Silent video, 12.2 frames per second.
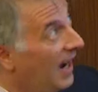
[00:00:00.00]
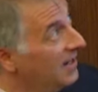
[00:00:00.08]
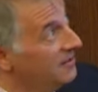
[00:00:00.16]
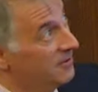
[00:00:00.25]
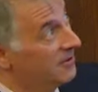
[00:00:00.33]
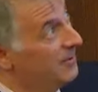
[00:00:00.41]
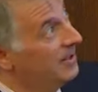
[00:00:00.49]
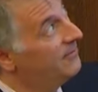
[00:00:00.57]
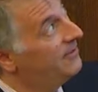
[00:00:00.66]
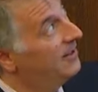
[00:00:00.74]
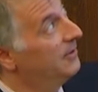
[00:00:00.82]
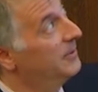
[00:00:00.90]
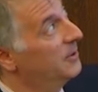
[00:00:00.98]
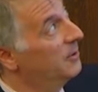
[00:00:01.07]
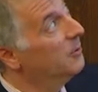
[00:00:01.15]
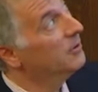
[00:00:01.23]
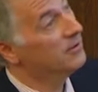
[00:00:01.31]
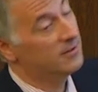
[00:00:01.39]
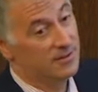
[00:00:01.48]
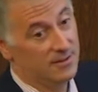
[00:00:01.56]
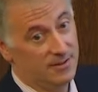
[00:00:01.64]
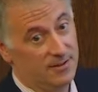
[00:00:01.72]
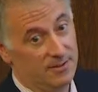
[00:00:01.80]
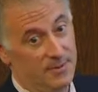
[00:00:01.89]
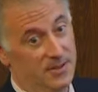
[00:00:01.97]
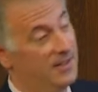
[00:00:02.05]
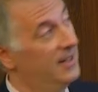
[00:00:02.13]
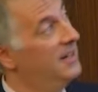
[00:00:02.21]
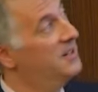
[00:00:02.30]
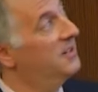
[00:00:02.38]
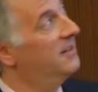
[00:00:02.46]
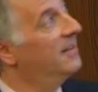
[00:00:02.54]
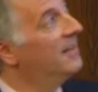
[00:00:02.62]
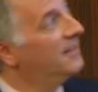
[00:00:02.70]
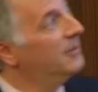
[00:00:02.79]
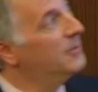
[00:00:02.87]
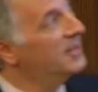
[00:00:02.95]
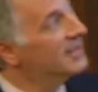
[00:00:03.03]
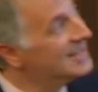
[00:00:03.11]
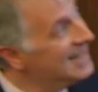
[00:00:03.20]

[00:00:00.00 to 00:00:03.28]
either command following or communication, that we could